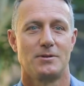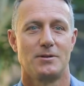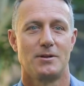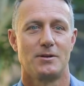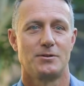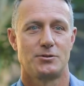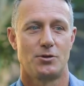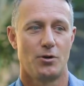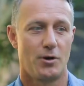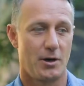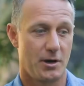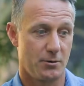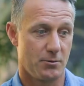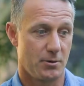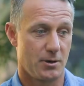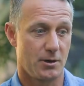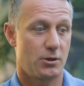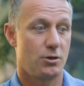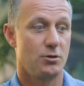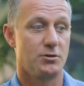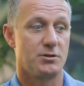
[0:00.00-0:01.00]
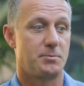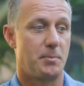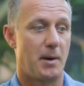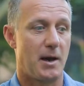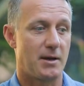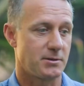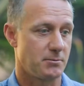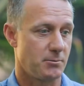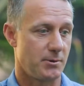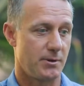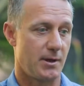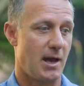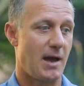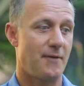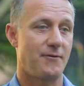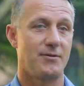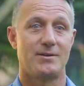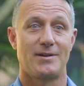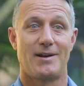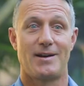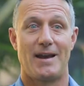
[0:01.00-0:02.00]
has gone into an acute spasm when they
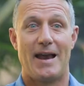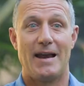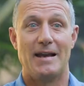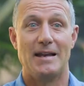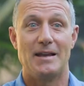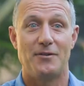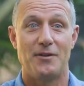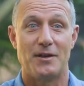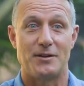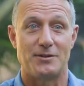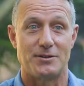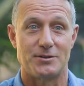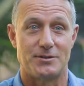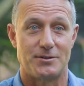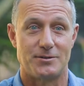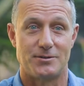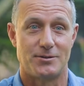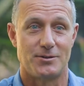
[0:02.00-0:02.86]
haven't done anything to,